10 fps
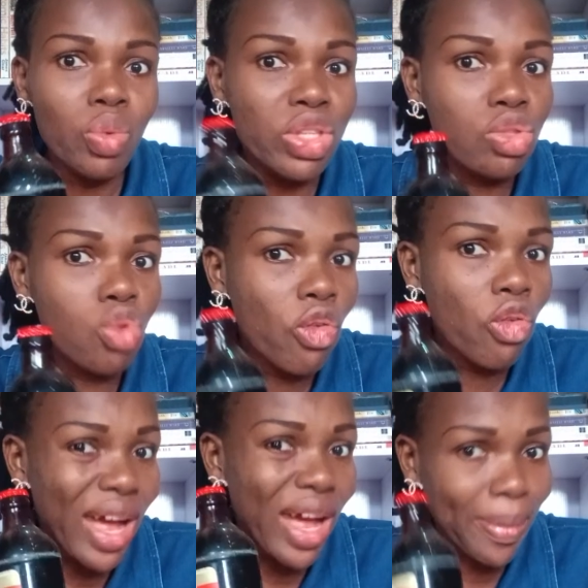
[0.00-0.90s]
no
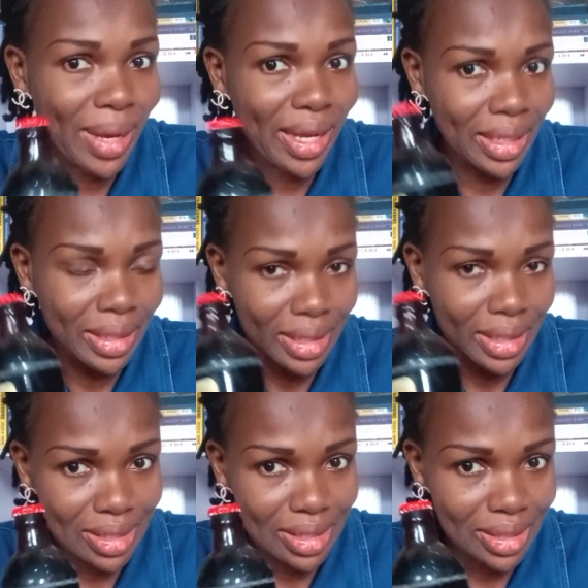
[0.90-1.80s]
fiber in
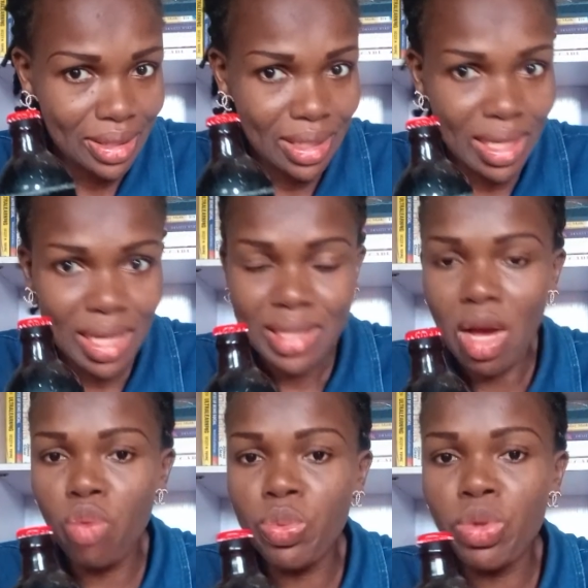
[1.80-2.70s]
it, there
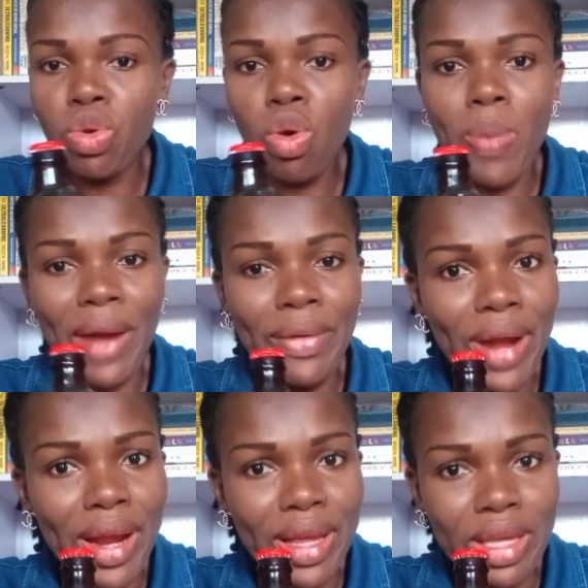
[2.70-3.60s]
will be no
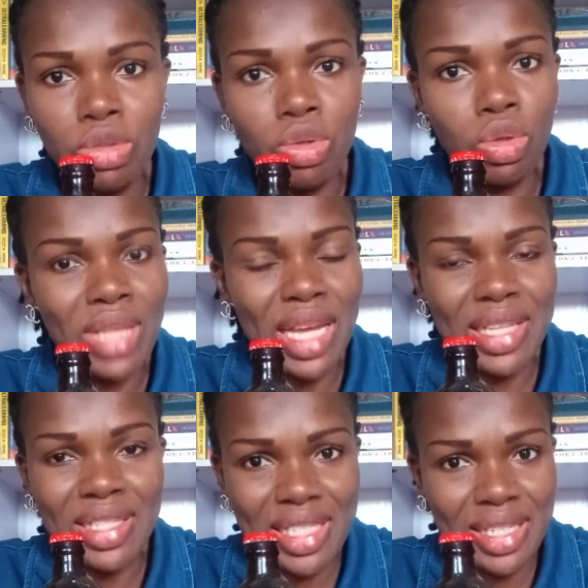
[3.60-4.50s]
barrier in your
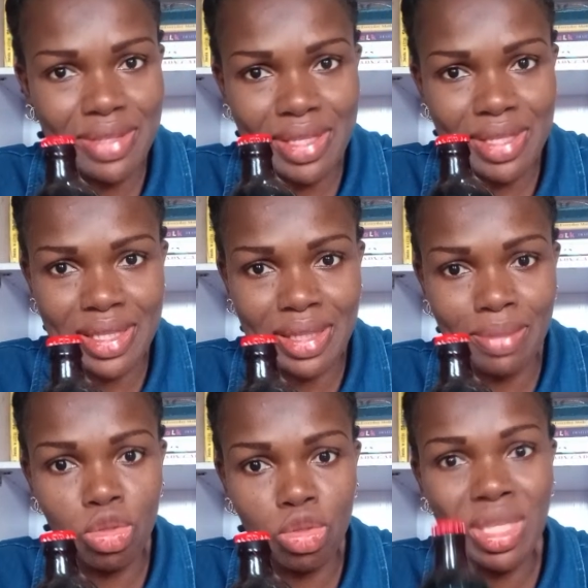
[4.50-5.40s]
digestive
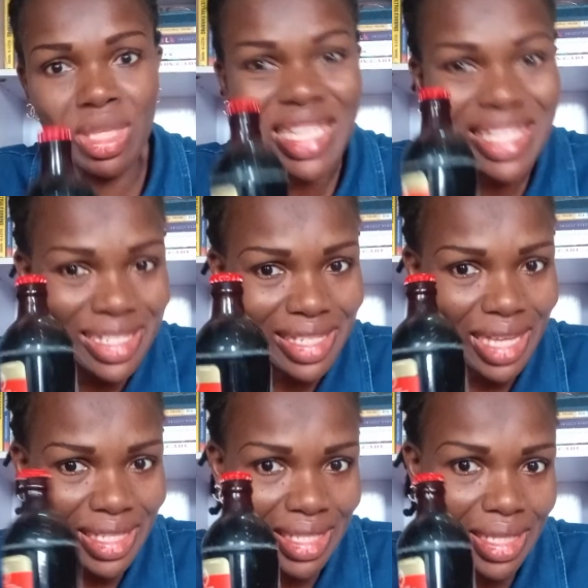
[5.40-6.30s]
system to this
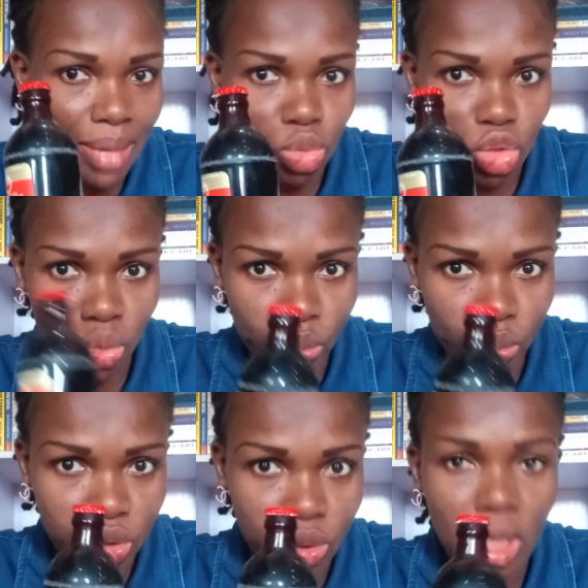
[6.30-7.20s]
getting
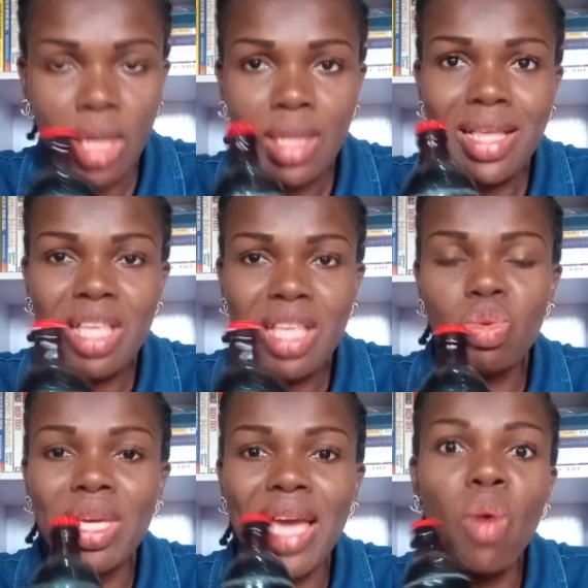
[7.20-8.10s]
absorbed. This
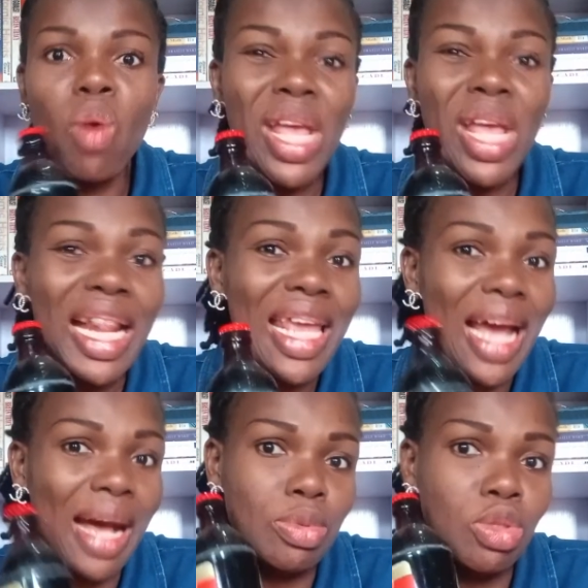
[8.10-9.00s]
will get quickly
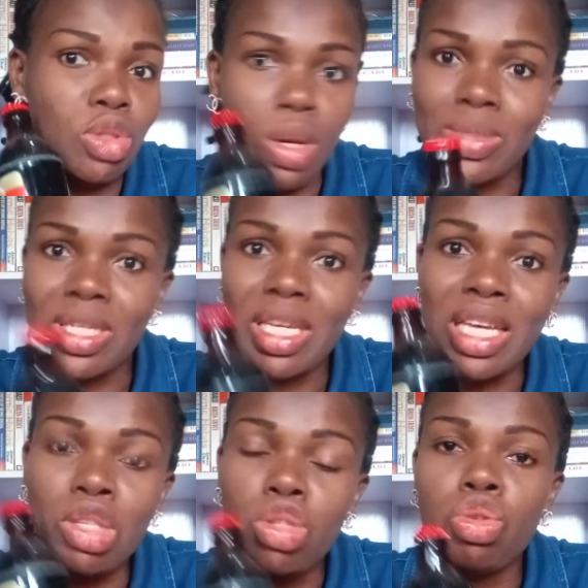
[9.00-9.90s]
absorbed
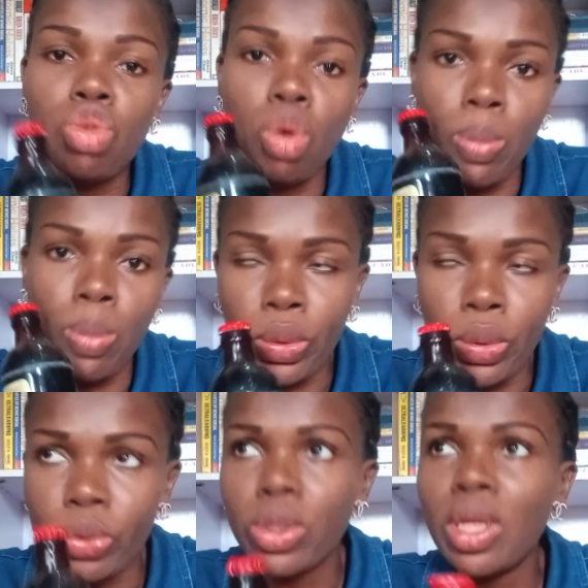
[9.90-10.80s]
into your blood.
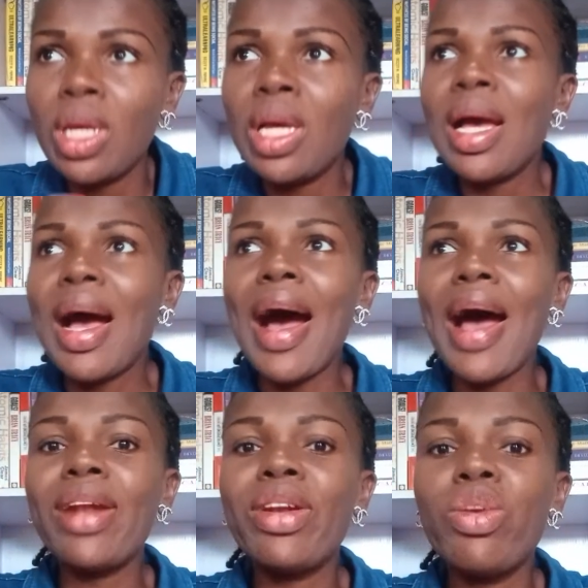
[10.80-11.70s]

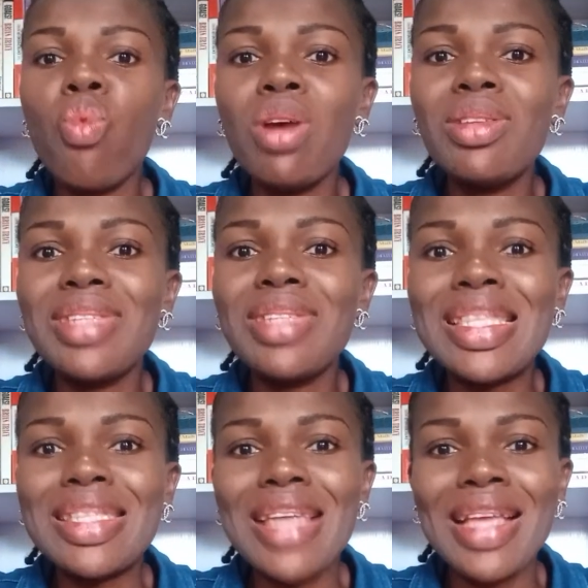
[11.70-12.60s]
And once
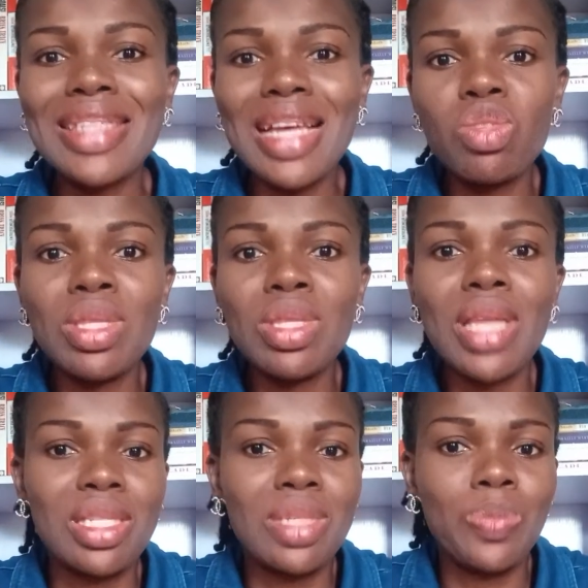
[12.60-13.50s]
it enters with
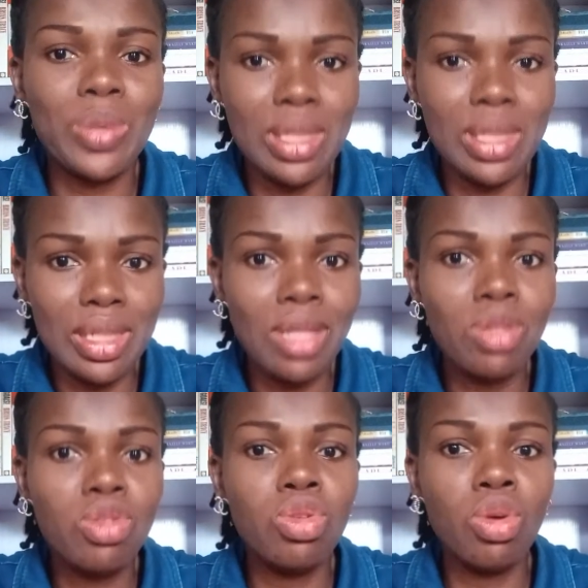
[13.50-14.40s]
that speed
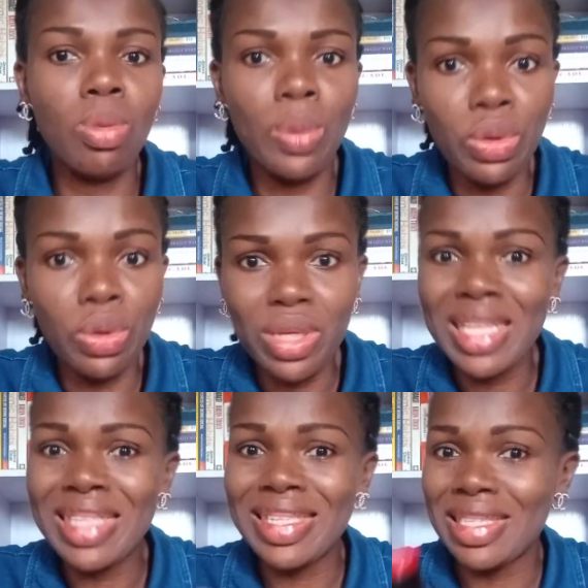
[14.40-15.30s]
into your blood,
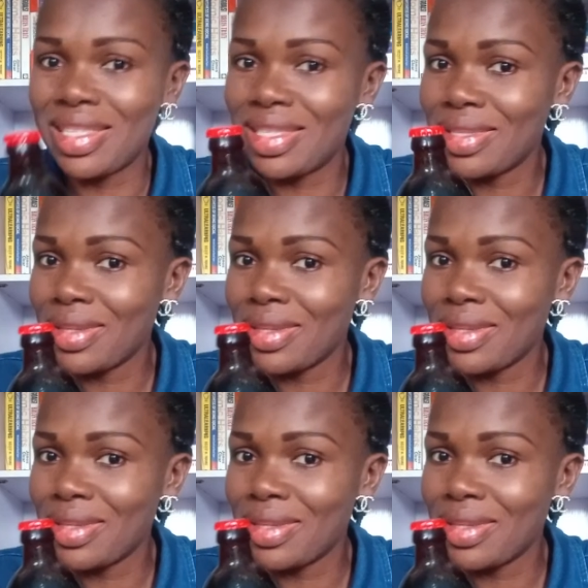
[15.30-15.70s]
it is